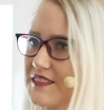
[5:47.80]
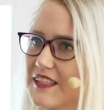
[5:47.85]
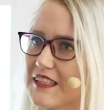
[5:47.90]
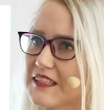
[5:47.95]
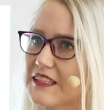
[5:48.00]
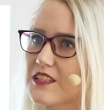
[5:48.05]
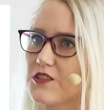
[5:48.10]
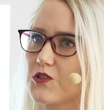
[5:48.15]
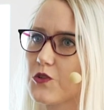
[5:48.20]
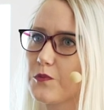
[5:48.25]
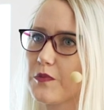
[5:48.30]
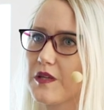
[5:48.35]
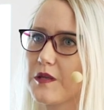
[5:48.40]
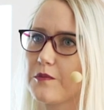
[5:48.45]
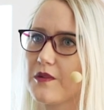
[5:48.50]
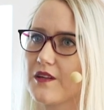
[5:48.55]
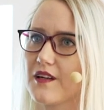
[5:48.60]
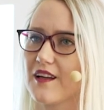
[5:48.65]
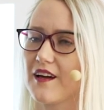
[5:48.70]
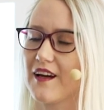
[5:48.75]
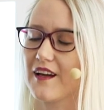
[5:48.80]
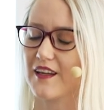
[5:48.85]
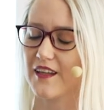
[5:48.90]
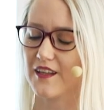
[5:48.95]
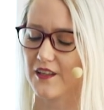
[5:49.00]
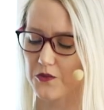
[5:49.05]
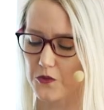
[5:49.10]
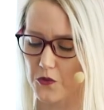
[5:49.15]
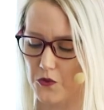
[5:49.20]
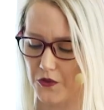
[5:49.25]
technical people
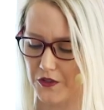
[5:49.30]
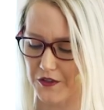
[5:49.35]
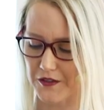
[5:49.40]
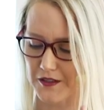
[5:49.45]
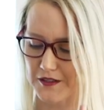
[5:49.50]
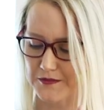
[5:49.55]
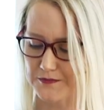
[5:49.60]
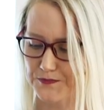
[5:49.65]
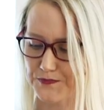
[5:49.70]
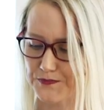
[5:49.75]
like order.